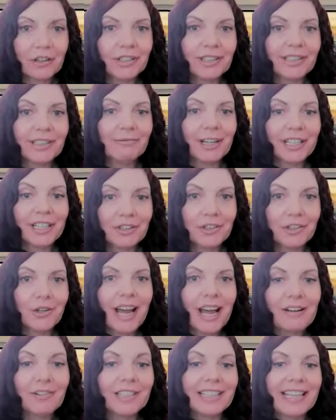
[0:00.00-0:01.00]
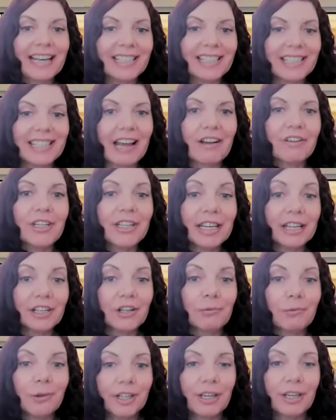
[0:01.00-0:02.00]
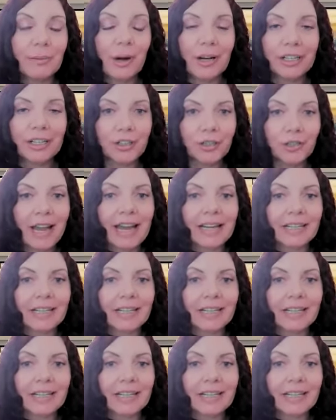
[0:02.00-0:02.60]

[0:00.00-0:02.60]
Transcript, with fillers: to start when you're traveling. That's how you get your rhythm on